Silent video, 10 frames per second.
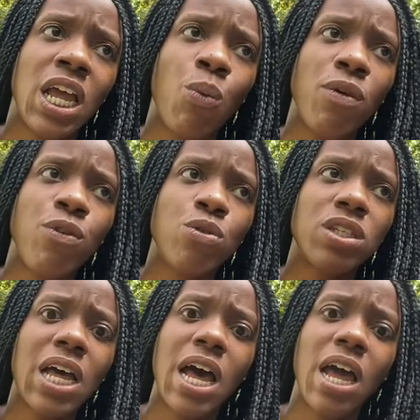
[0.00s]
with no
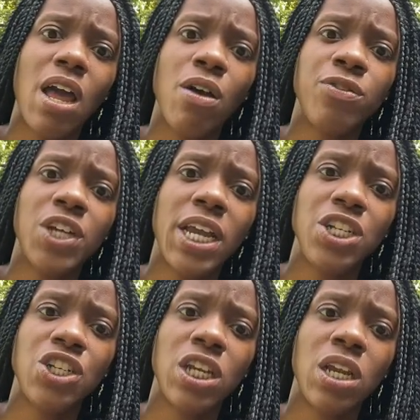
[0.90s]
sign of
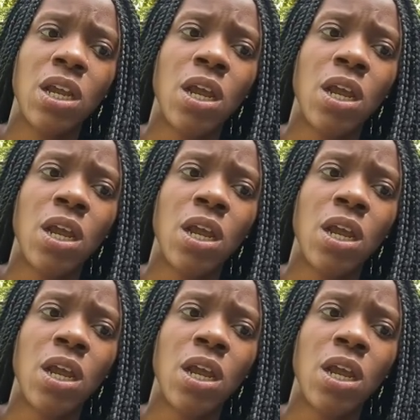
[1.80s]
changing,